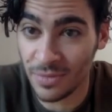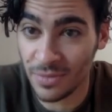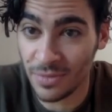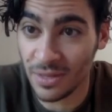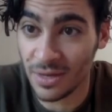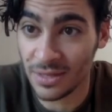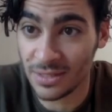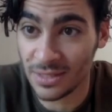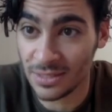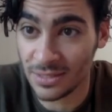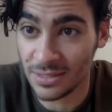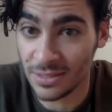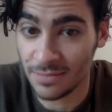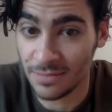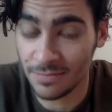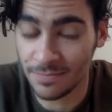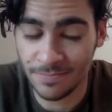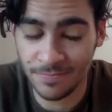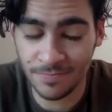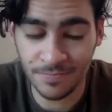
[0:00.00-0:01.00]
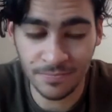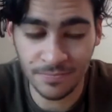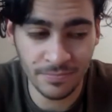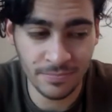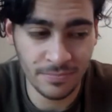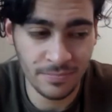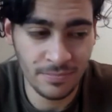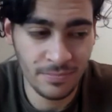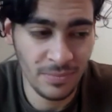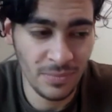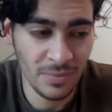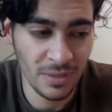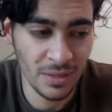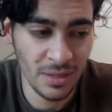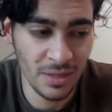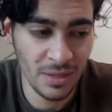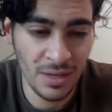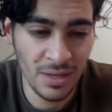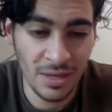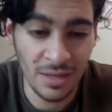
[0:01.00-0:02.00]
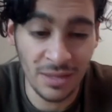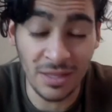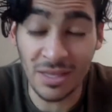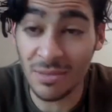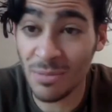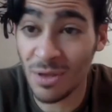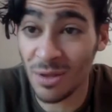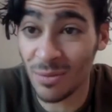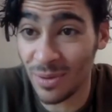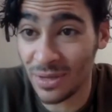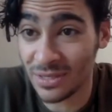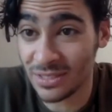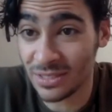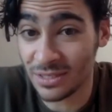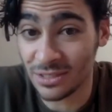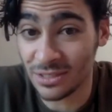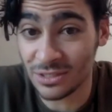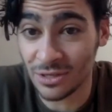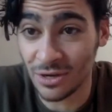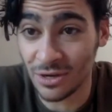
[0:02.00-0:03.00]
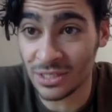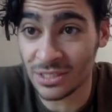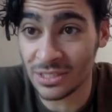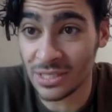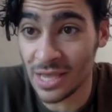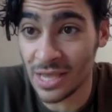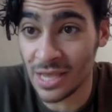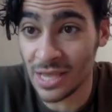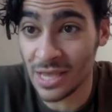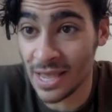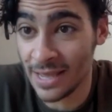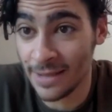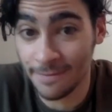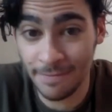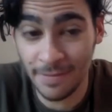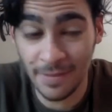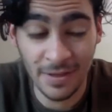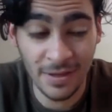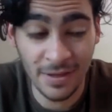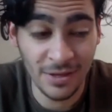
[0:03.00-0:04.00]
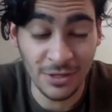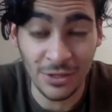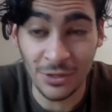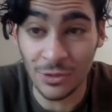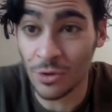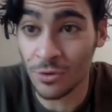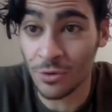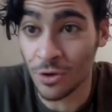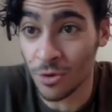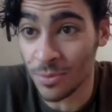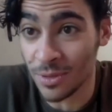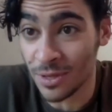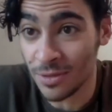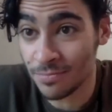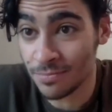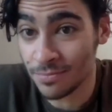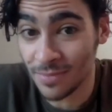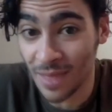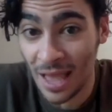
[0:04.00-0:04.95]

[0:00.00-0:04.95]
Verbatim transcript: and I sent it. And the email basically starts, hey, you don't know me.